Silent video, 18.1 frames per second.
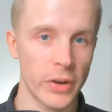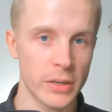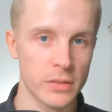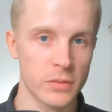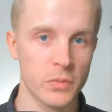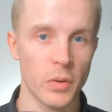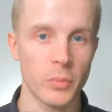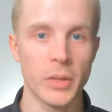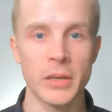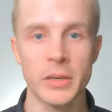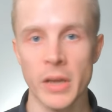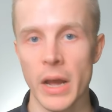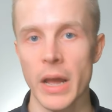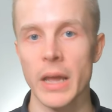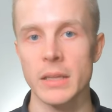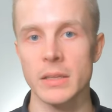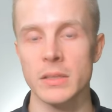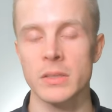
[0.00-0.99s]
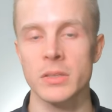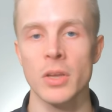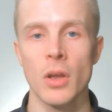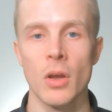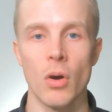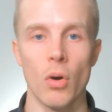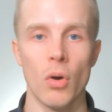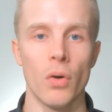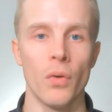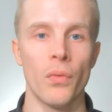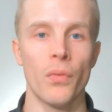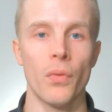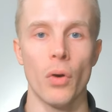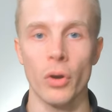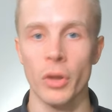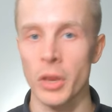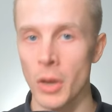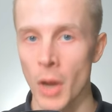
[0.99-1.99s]
from the diets of
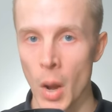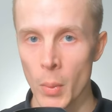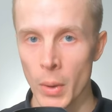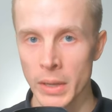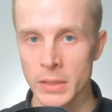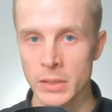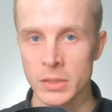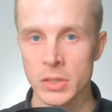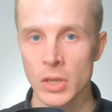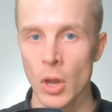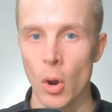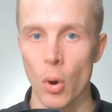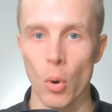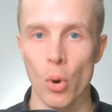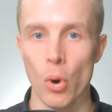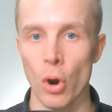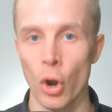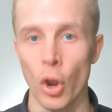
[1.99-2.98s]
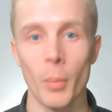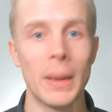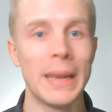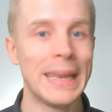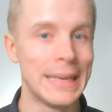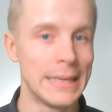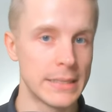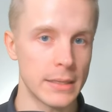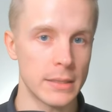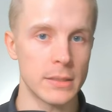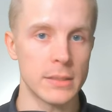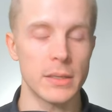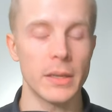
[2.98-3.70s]
Okinawans or Loma Lindans in